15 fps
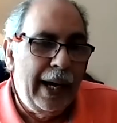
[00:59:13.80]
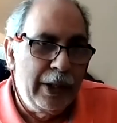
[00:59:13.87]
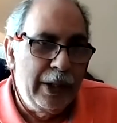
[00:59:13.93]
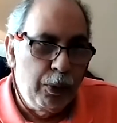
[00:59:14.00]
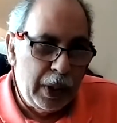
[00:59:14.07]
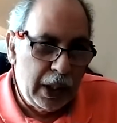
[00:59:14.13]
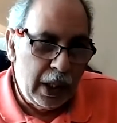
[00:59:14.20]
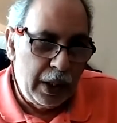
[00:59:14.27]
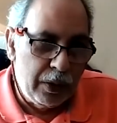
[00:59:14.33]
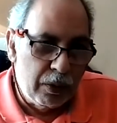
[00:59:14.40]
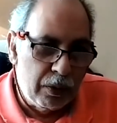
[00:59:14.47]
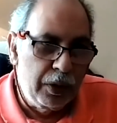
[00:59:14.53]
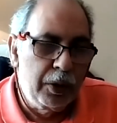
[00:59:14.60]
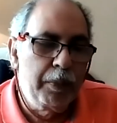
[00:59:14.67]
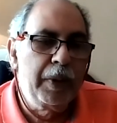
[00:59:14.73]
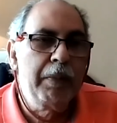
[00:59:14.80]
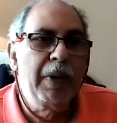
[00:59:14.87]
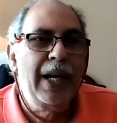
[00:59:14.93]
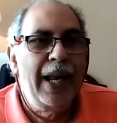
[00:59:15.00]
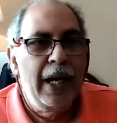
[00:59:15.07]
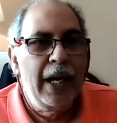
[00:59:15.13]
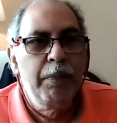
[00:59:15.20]
Edwina is going to be my
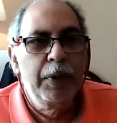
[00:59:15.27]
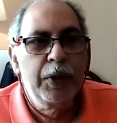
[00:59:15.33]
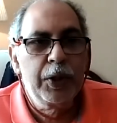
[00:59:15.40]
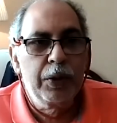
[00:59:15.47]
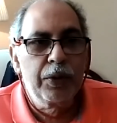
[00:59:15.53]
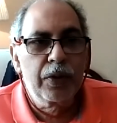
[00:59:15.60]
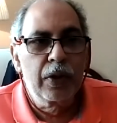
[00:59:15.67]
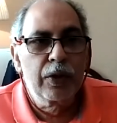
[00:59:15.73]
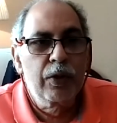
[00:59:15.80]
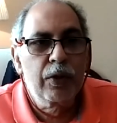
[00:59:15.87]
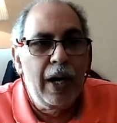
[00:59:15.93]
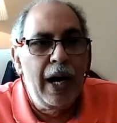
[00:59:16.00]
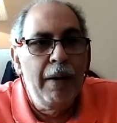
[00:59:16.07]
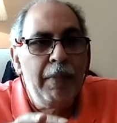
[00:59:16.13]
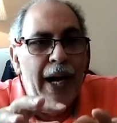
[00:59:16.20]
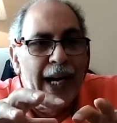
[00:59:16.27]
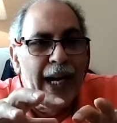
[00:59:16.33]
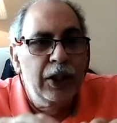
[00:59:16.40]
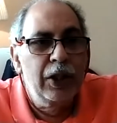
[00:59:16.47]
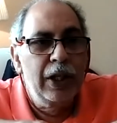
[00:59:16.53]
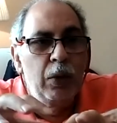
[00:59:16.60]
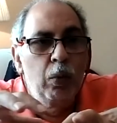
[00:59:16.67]
line producer. So I'm
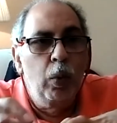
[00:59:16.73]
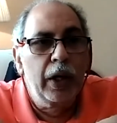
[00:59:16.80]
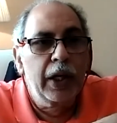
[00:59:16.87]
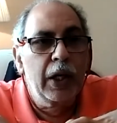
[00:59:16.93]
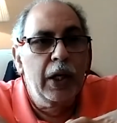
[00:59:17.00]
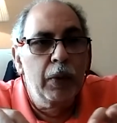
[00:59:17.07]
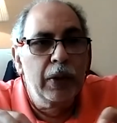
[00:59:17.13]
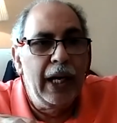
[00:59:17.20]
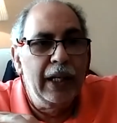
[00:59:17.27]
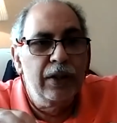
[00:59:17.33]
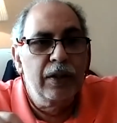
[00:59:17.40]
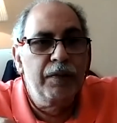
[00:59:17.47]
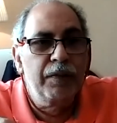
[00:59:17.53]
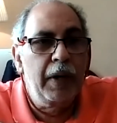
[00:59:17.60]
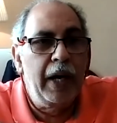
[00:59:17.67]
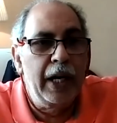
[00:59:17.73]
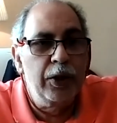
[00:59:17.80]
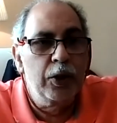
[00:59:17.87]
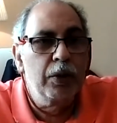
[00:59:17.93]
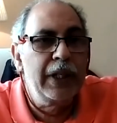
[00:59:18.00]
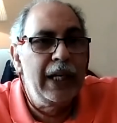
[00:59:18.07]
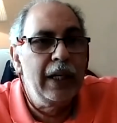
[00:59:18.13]
actually working with heads of the
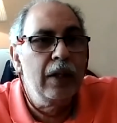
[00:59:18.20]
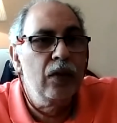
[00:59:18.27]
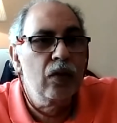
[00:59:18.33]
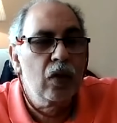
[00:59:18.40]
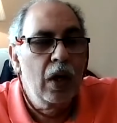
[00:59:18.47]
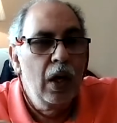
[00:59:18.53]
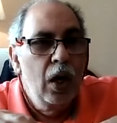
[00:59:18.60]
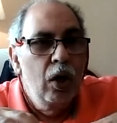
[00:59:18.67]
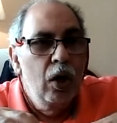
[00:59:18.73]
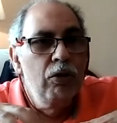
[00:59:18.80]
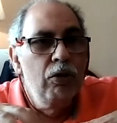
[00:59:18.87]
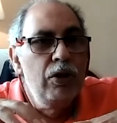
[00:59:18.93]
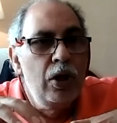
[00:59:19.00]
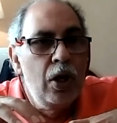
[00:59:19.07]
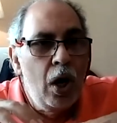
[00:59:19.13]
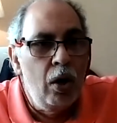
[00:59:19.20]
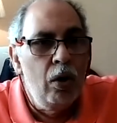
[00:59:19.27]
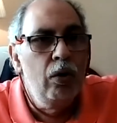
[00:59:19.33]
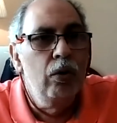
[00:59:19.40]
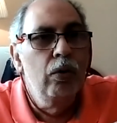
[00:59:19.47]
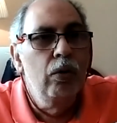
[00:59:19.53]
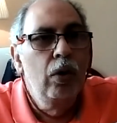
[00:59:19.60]
HODs who
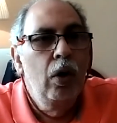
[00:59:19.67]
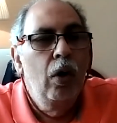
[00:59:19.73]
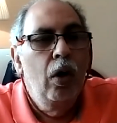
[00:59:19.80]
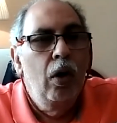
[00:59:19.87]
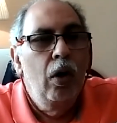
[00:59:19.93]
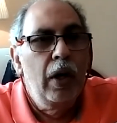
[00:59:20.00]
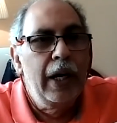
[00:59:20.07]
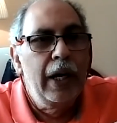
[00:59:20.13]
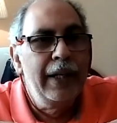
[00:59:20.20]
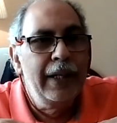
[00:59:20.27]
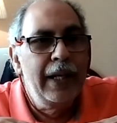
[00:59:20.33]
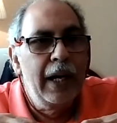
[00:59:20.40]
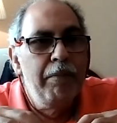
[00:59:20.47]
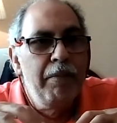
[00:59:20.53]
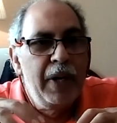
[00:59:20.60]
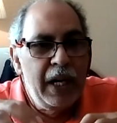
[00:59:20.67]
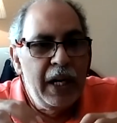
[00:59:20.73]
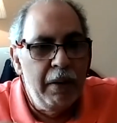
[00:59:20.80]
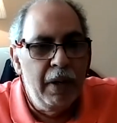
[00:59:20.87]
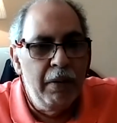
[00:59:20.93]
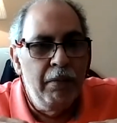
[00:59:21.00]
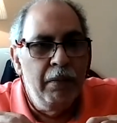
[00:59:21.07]
know in their
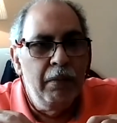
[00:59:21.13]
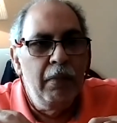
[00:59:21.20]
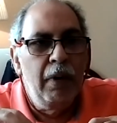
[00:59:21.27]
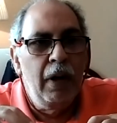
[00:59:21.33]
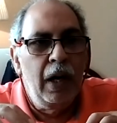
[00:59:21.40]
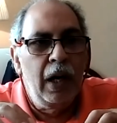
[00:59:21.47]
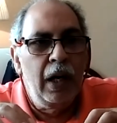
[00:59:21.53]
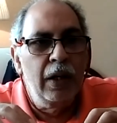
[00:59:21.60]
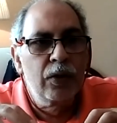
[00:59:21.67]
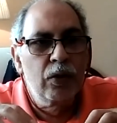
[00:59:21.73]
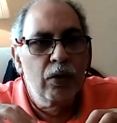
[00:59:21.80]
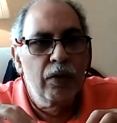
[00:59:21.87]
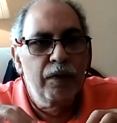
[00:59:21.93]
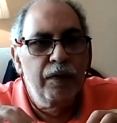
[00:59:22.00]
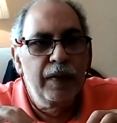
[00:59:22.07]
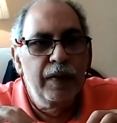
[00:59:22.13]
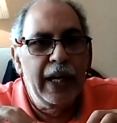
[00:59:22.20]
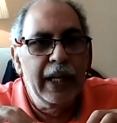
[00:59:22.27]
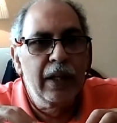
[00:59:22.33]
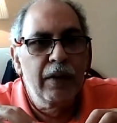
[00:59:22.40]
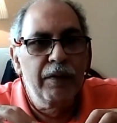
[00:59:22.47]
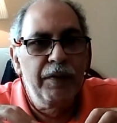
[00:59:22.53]
minimum sort of
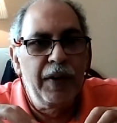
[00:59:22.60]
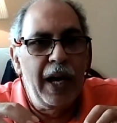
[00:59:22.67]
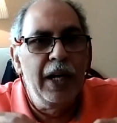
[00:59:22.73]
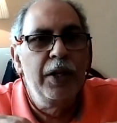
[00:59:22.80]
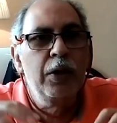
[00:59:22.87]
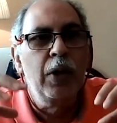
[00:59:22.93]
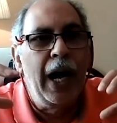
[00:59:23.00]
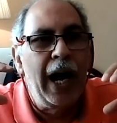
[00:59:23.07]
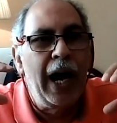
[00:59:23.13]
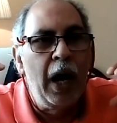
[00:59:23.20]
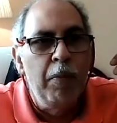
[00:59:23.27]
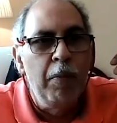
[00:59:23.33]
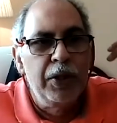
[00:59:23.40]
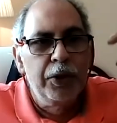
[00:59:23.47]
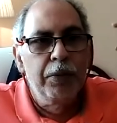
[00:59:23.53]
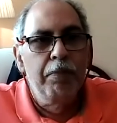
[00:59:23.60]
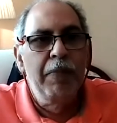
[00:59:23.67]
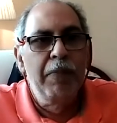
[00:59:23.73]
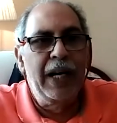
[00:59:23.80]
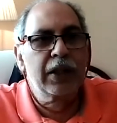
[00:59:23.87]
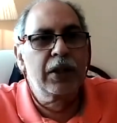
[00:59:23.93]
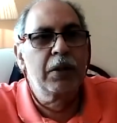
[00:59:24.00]
like value how much
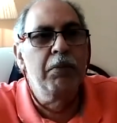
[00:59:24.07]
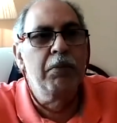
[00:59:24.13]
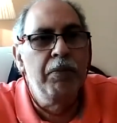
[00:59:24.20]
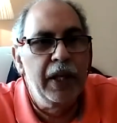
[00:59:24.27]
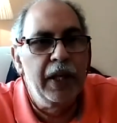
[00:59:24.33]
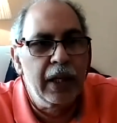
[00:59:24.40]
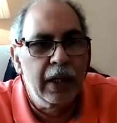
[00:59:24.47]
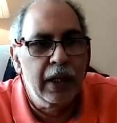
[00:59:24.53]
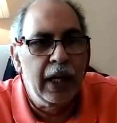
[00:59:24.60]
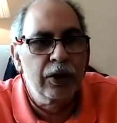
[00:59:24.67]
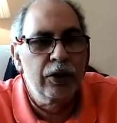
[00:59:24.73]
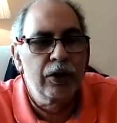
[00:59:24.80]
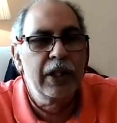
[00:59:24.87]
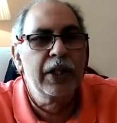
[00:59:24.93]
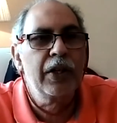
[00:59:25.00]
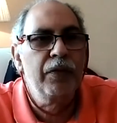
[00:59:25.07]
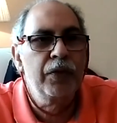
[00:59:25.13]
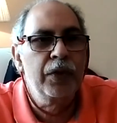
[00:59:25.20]
maximum they can actually give